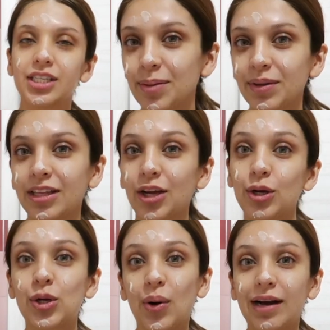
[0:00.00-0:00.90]
It's something that
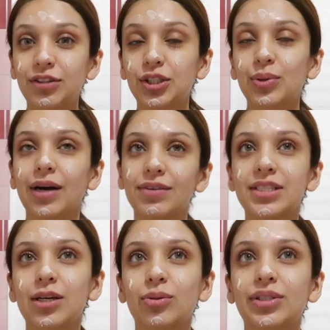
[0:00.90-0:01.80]
you don't have to do every
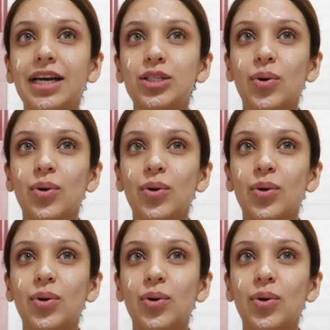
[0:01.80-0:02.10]
single day.